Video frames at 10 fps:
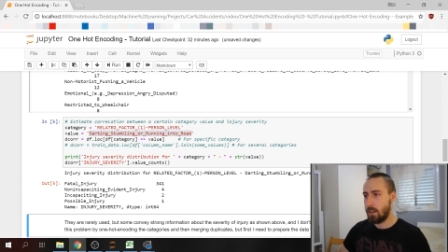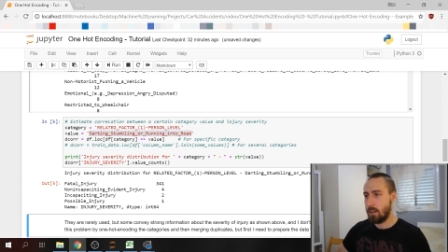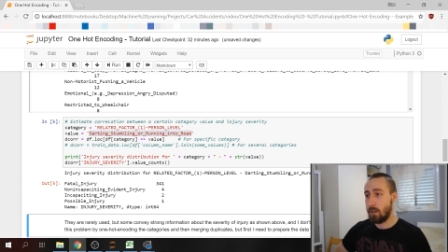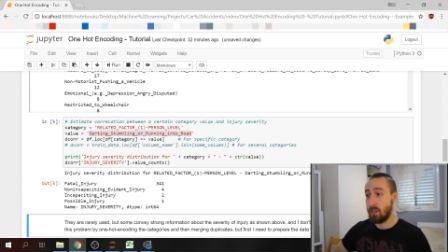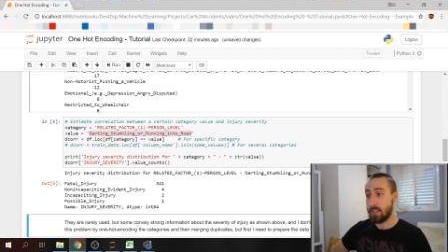
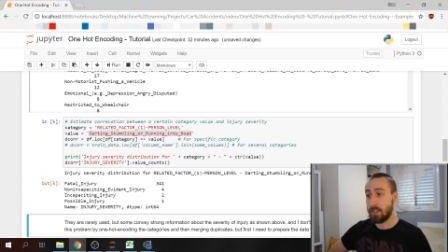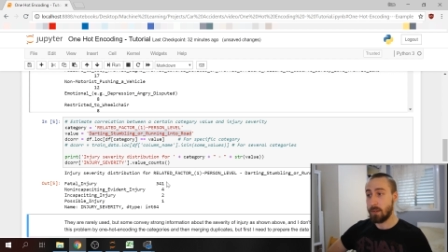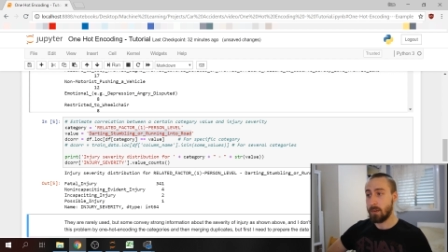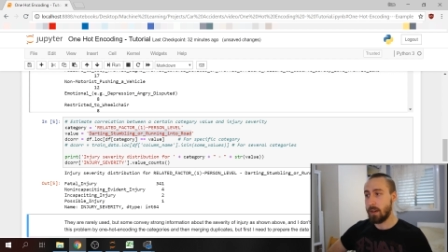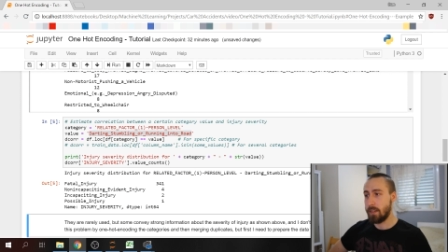
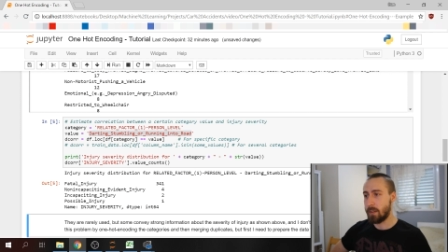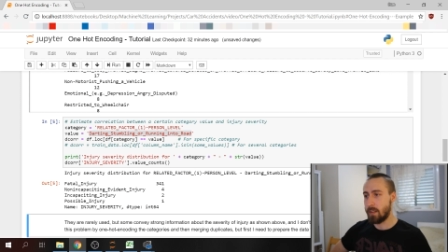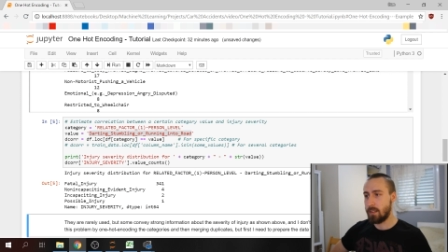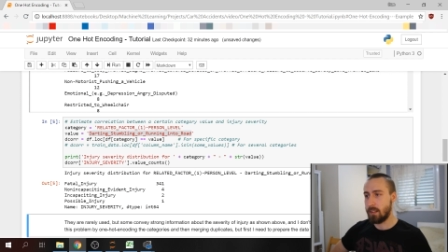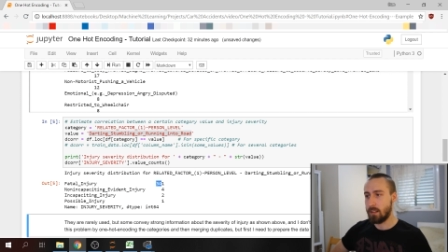also, as you can
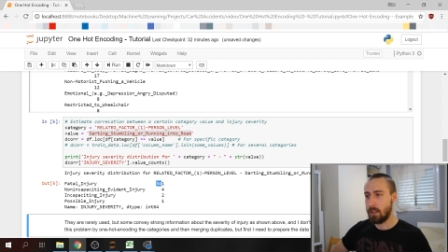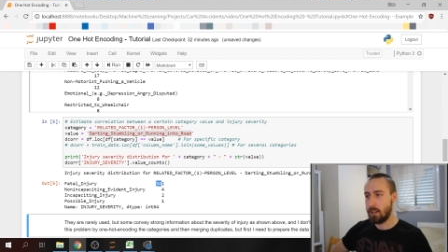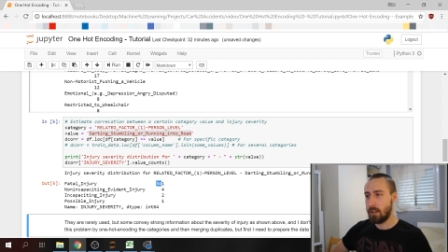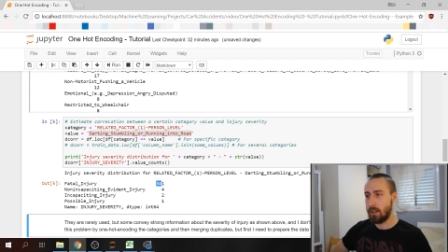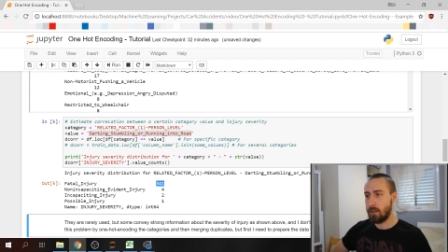see,
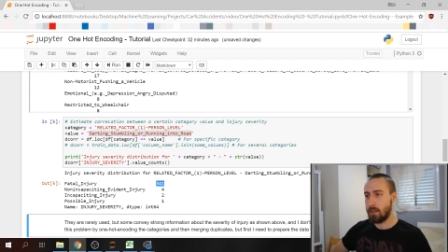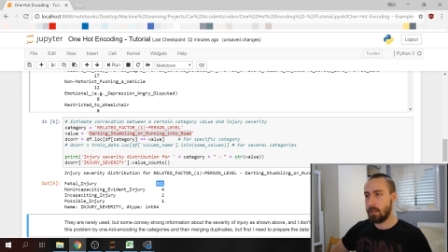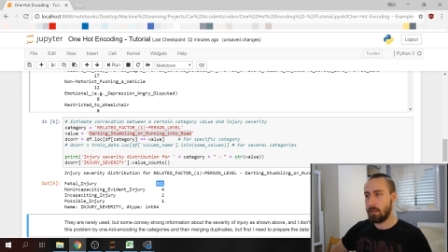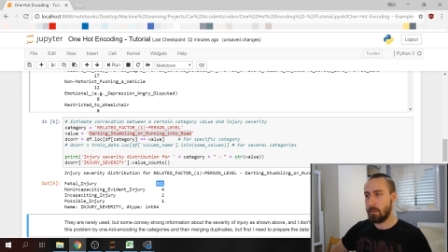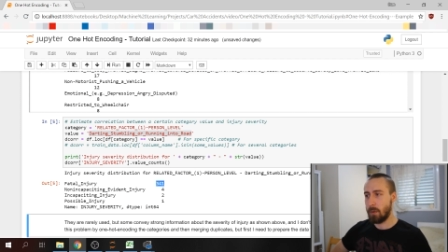
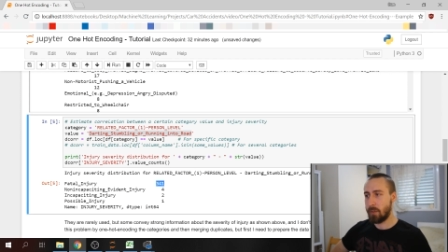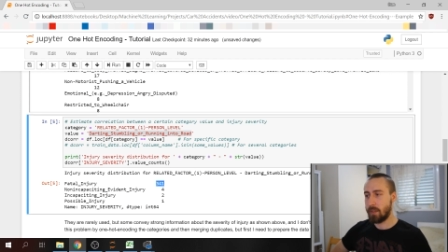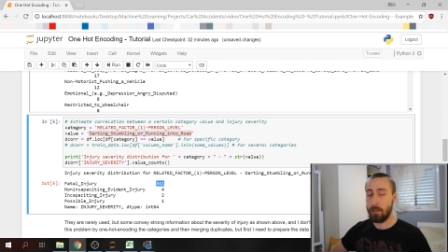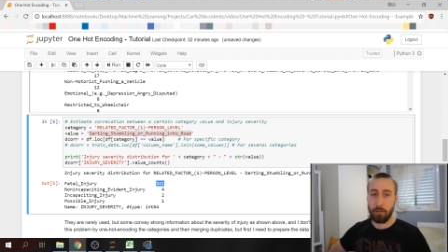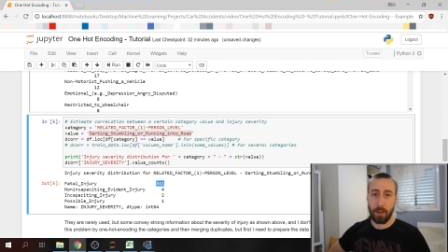
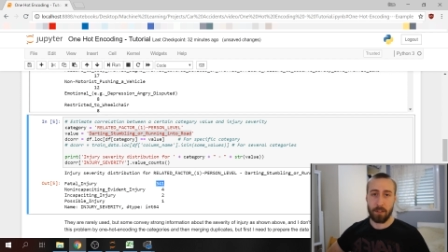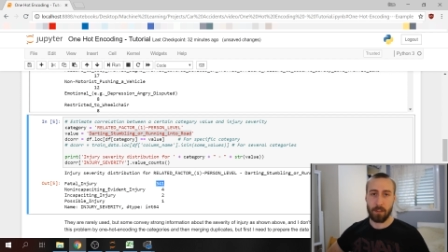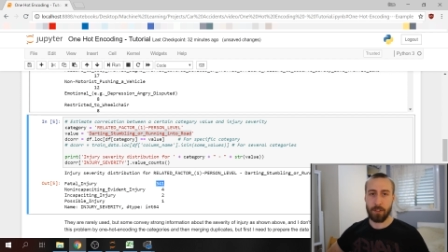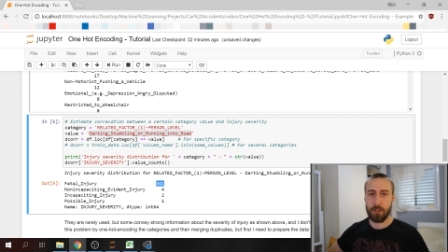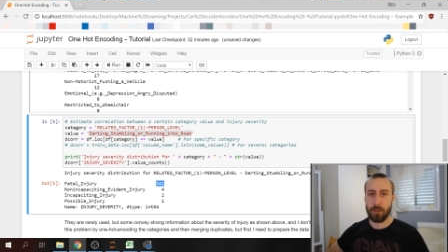mostly
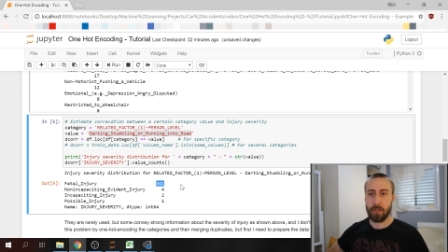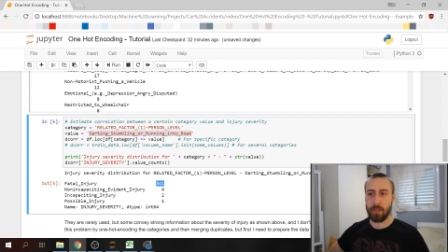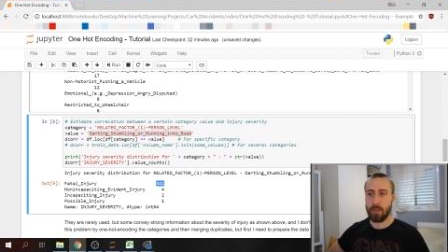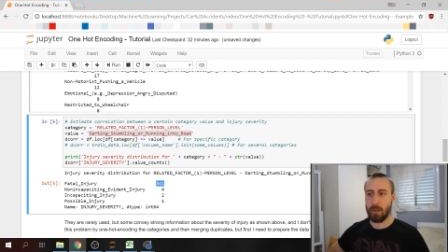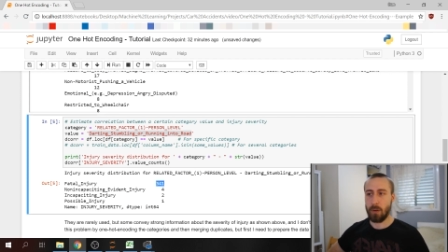fatal injuries.
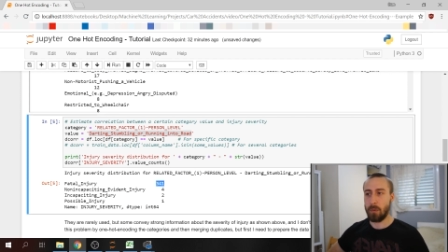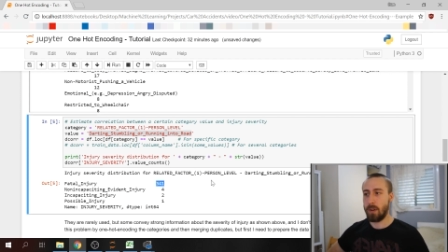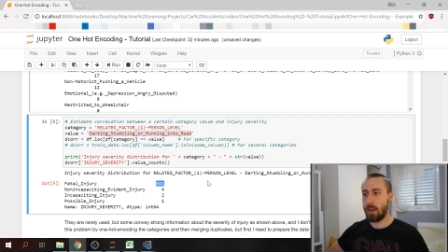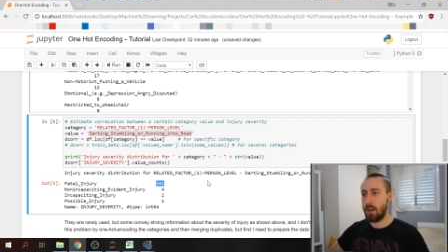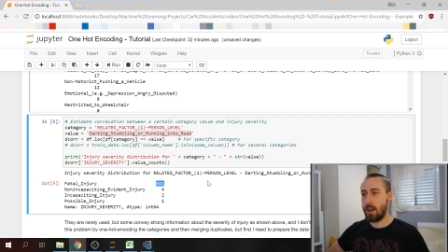So
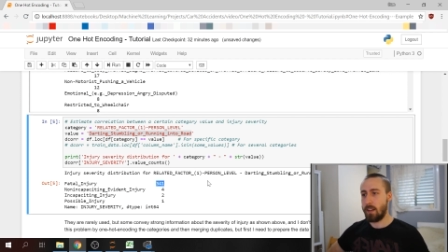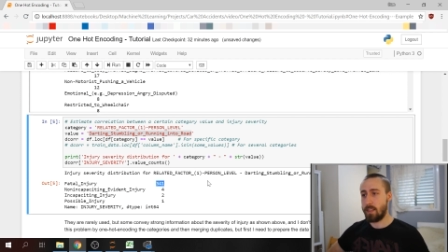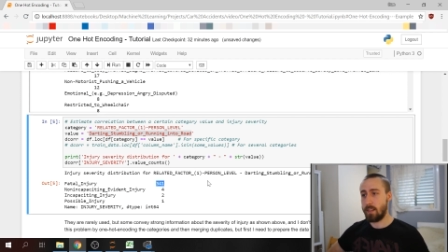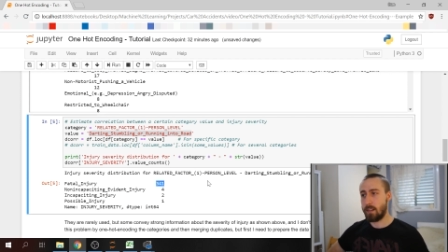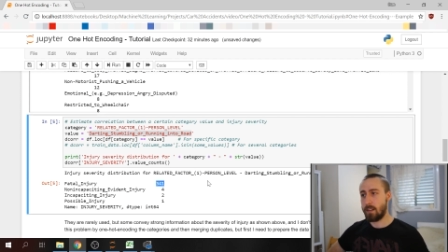I
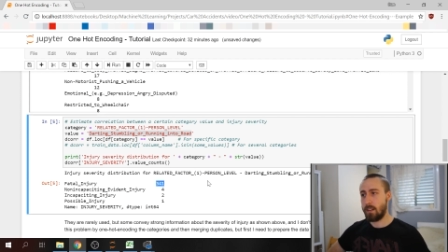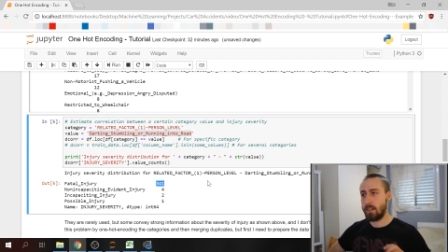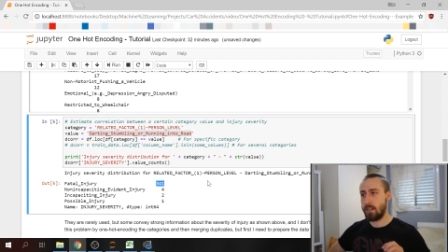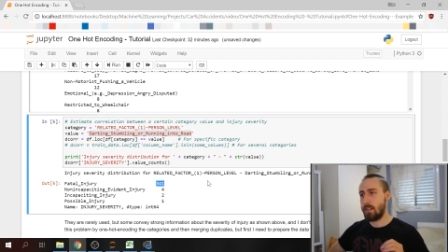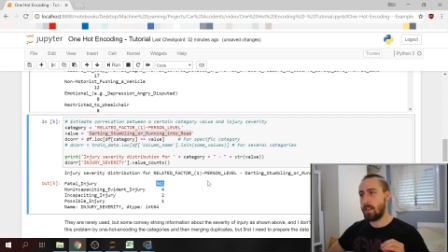think
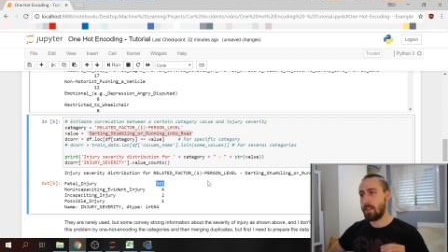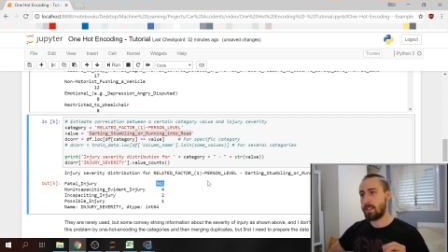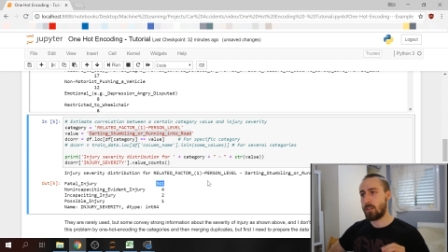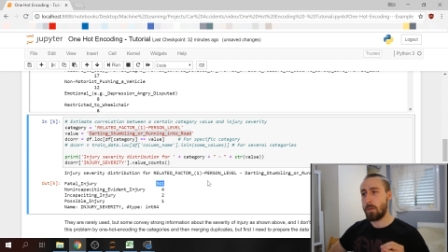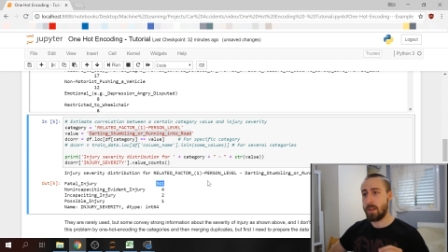
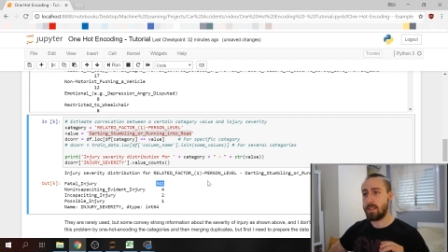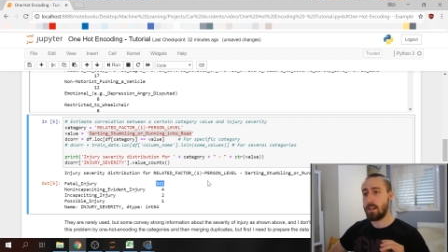these comments